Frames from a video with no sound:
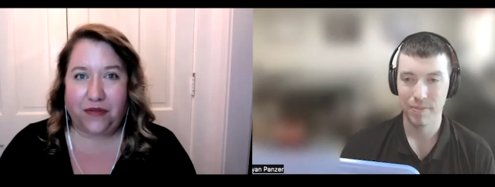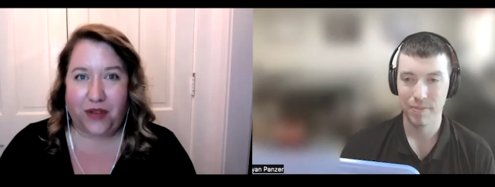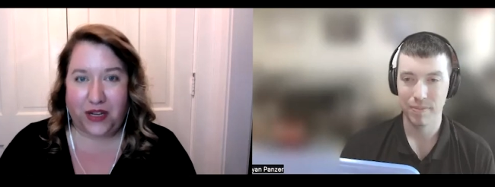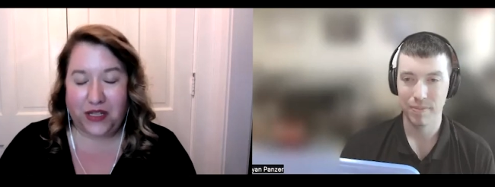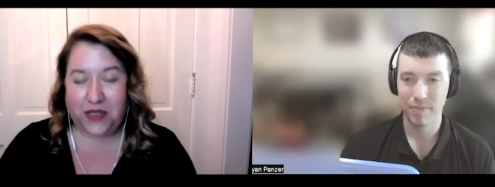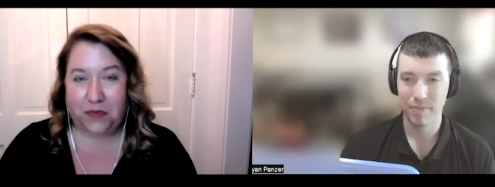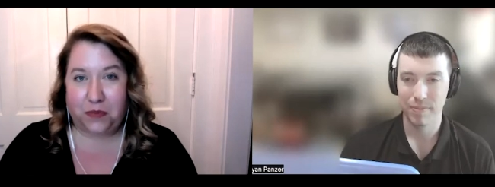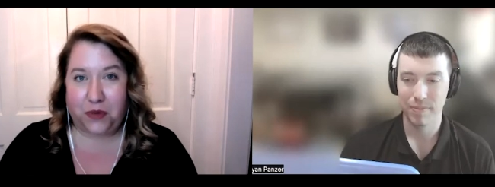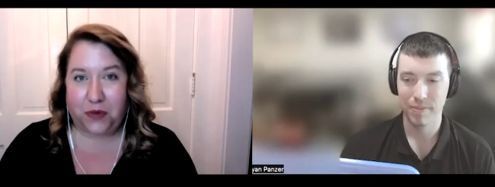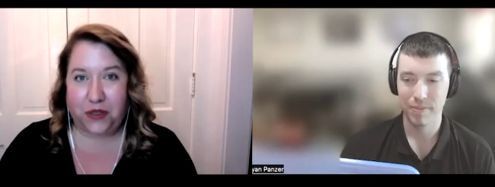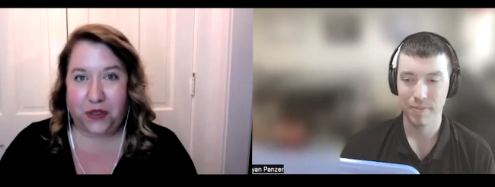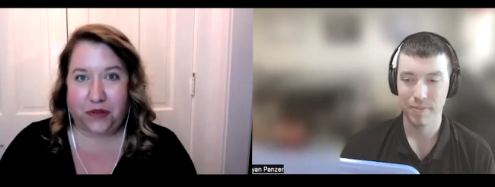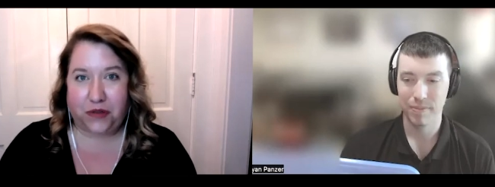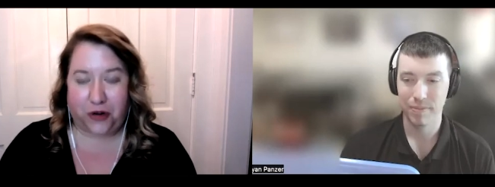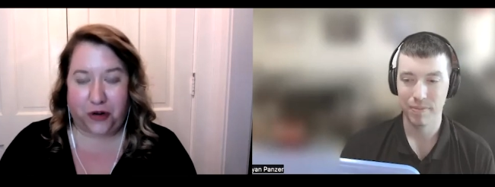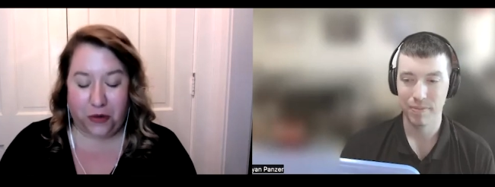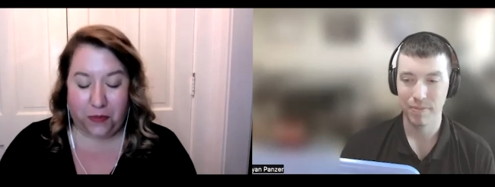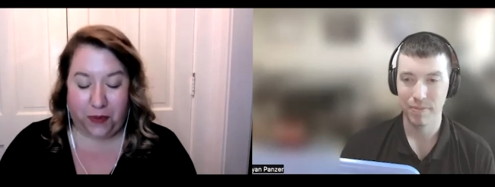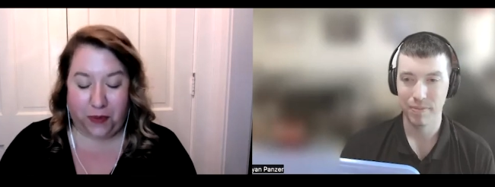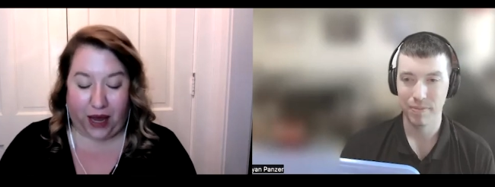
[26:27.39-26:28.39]
Speaker 1: Facebook
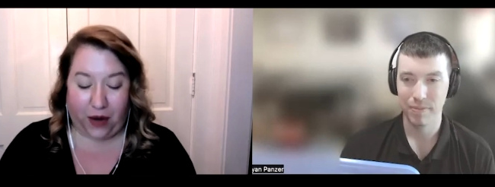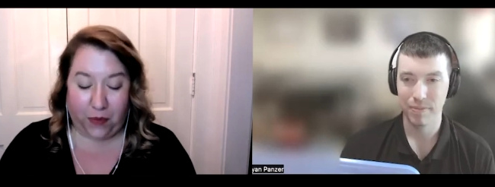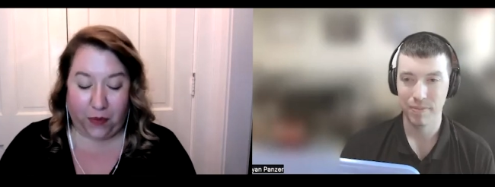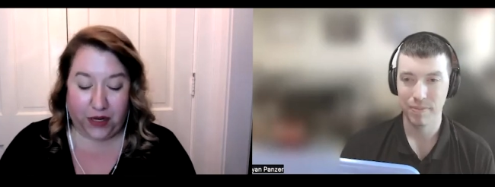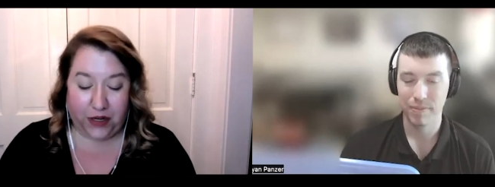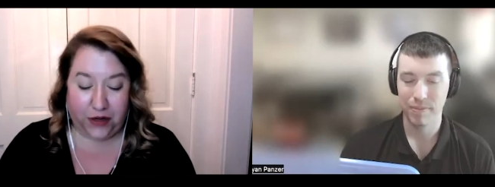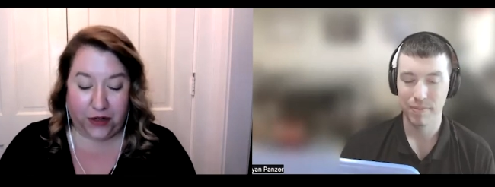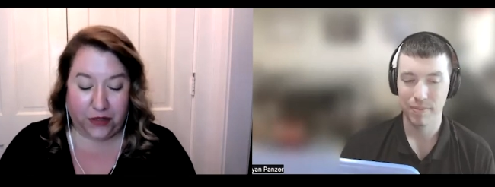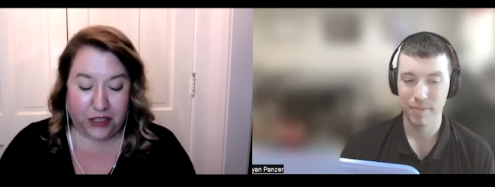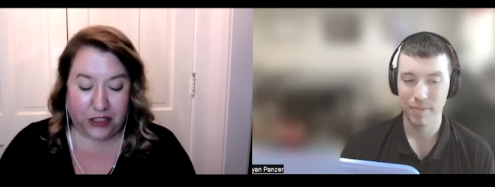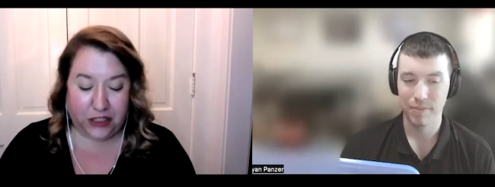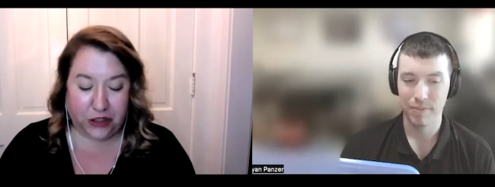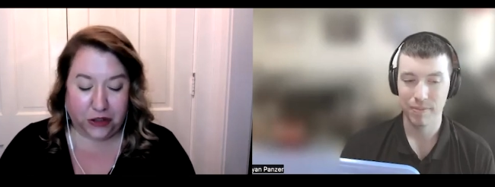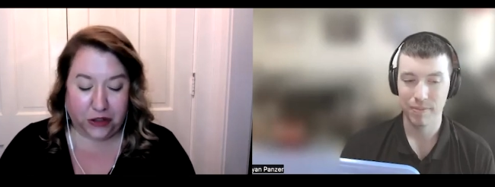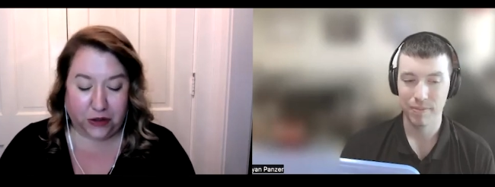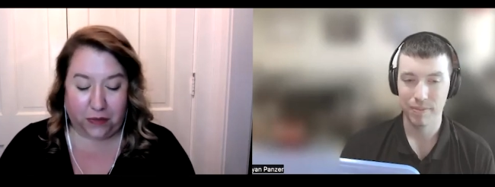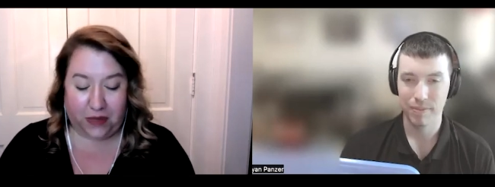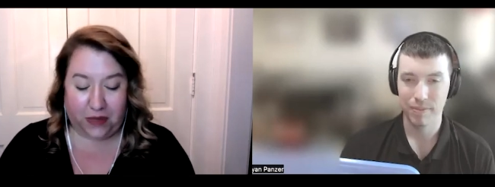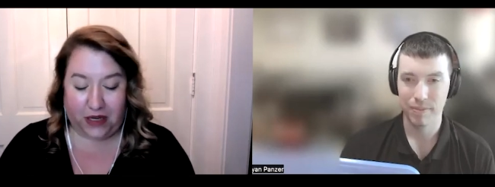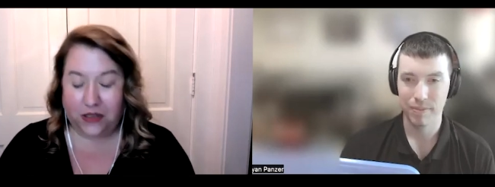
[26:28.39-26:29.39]
group, How We Do
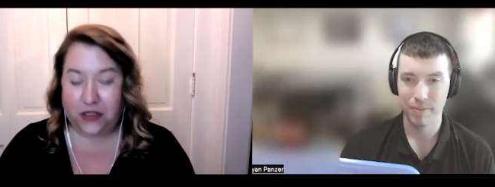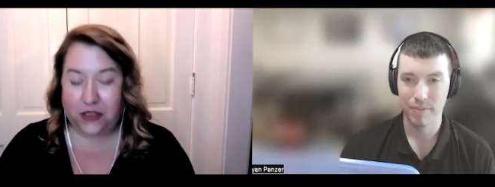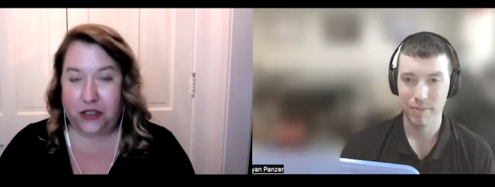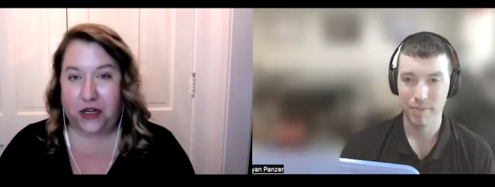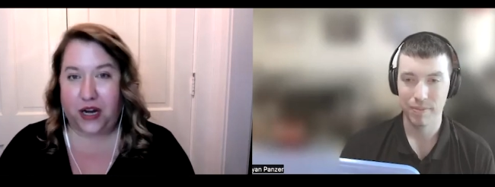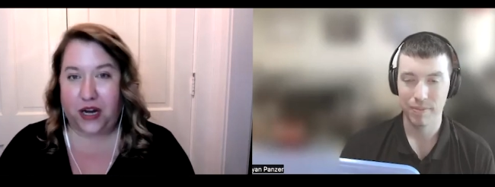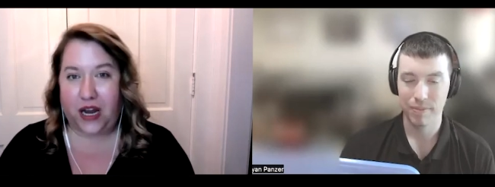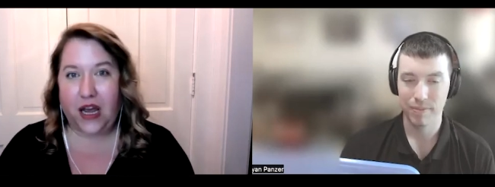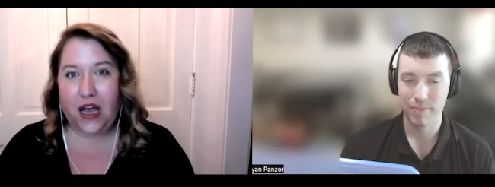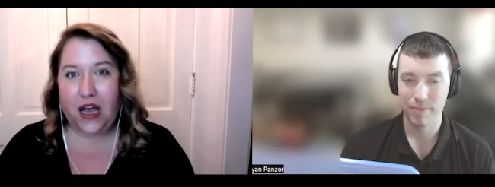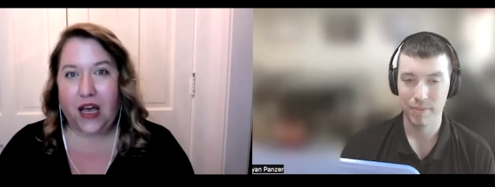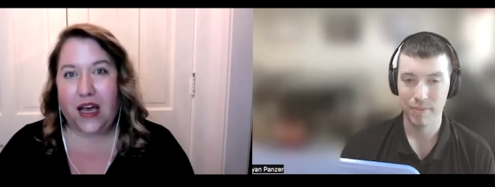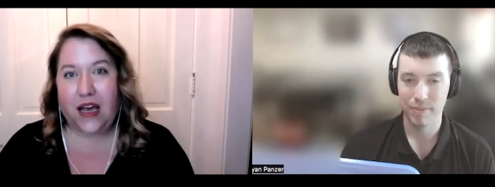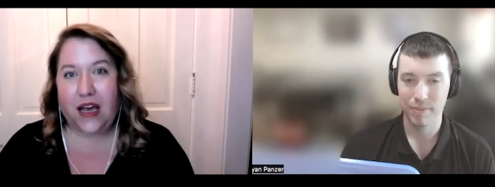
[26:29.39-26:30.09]
Digital Ministry